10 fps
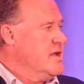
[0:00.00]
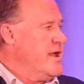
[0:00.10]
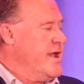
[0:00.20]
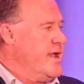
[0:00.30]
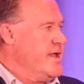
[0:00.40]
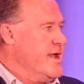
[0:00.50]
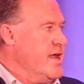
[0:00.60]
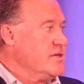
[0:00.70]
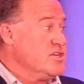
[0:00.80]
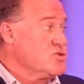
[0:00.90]

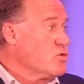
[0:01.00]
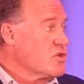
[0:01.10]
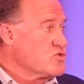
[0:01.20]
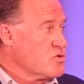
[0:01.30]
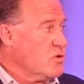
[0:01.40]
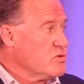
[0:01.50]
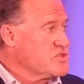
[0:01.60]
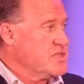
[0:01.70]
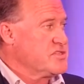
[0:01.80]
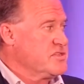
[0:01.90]
a digital control
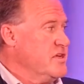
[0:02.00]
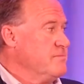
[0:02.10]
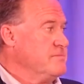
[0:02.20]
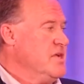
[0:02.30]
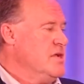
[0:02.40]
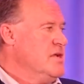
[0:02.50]
system,